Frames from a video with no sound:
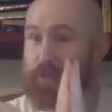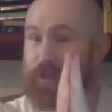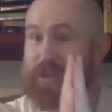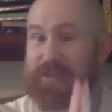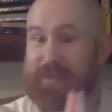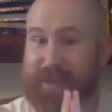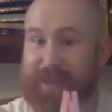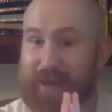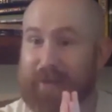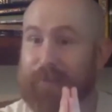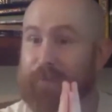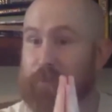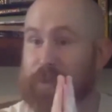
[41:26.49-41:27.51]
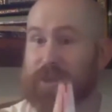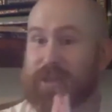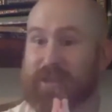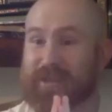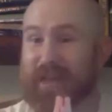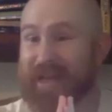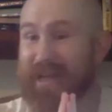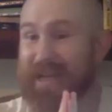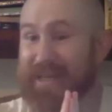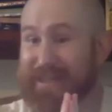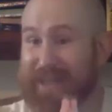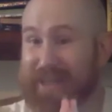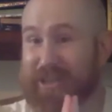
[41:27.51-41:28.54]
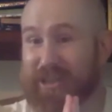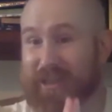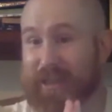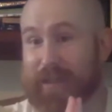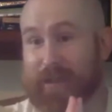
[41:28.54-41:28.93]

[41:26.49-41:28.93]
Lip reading: which is the canon, which is essentially,